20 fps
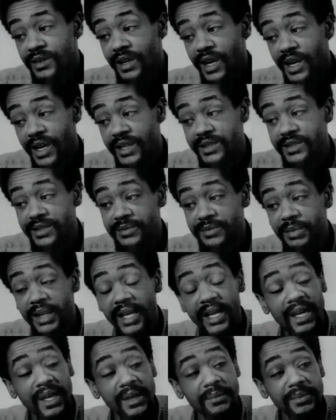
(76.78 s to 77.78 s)
I got these
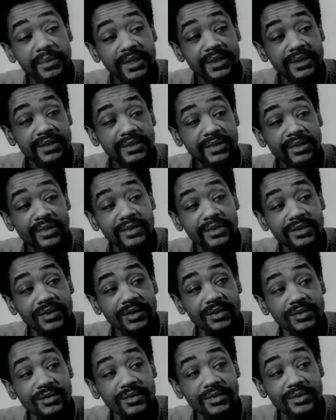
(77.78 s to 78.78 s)
black-eyed peas going, you
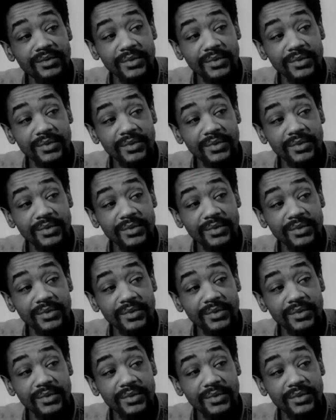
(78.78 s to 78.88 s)
know,